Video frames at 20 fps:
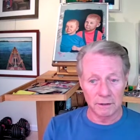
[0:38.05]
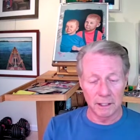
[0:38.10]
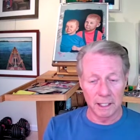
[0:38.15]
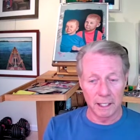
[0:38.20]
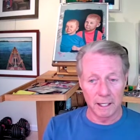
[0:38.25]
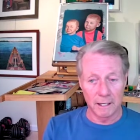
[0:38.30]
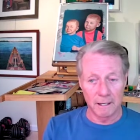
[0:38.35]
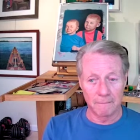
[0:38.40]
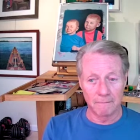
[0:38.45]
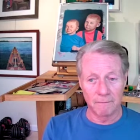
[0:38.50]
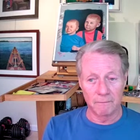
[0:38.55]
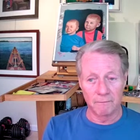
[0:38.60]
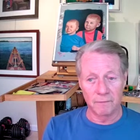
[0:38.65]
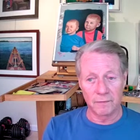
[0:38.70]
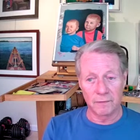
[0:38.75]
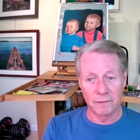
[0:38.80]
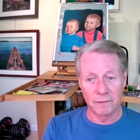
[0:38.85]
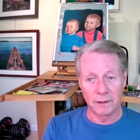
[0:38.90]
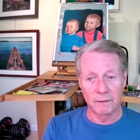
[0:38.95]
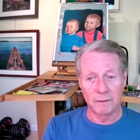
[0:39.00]
And
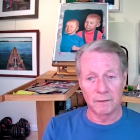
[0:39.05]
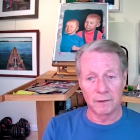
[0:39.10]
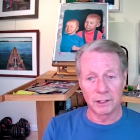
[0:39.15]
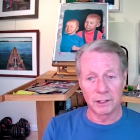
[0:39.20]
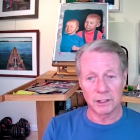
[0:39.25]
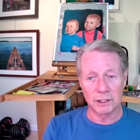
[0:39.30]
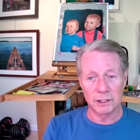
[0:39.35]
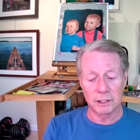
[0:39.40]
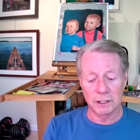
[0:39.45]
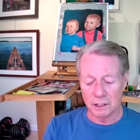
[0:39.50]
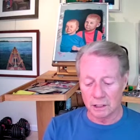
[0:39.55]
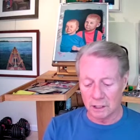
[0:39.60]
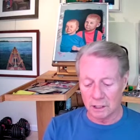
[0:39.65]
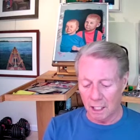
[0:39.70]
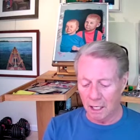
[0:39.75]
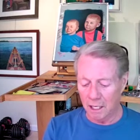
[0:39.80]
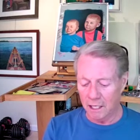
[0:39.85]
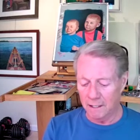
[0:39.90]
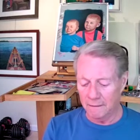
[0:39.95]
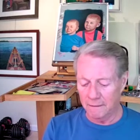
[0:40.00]
this is a
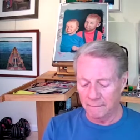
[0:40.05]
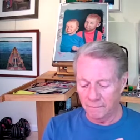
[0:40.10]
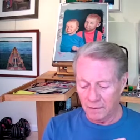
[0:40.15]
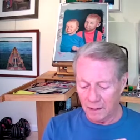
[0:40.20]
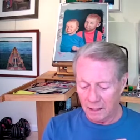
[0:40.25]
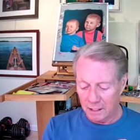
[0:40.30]
time